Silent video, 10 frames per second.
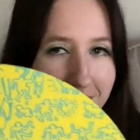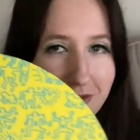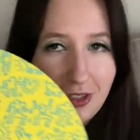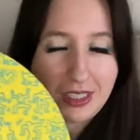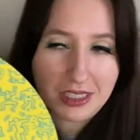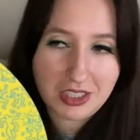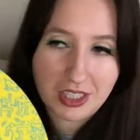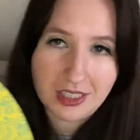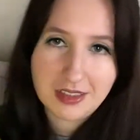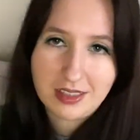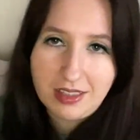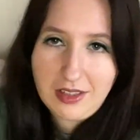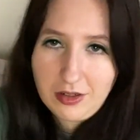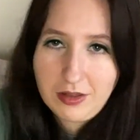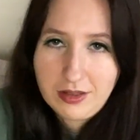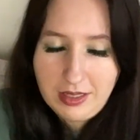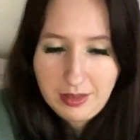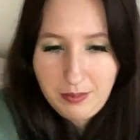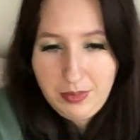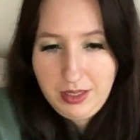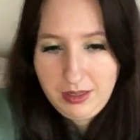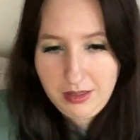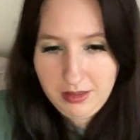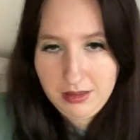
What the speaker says: for DJs, and they're like big